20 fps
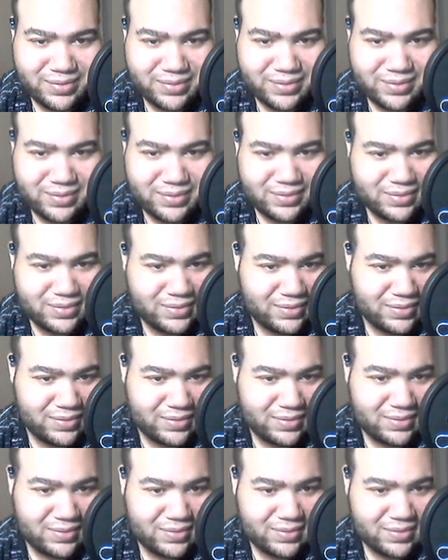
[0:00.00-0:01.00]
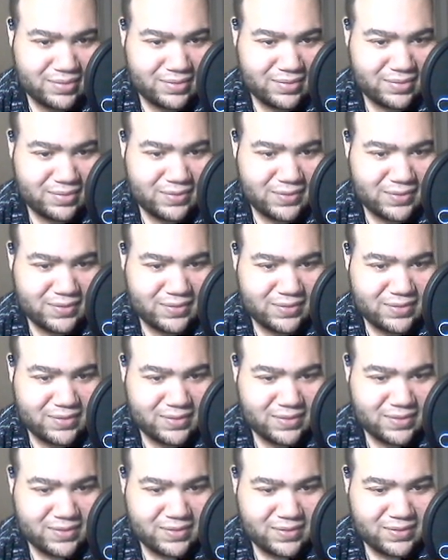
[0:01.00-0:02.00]

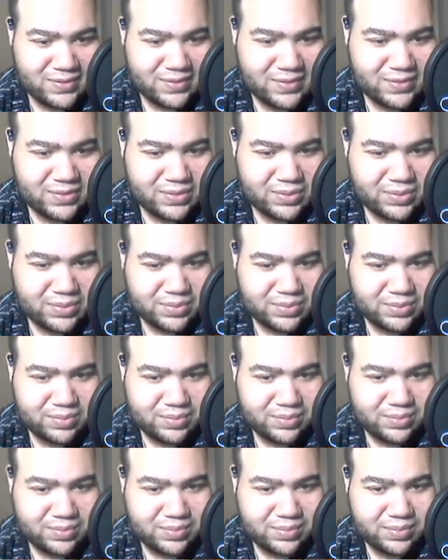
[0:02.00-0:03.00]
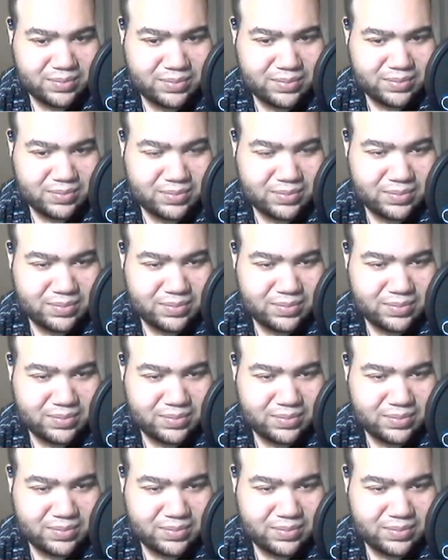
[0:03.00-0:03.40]
(silence)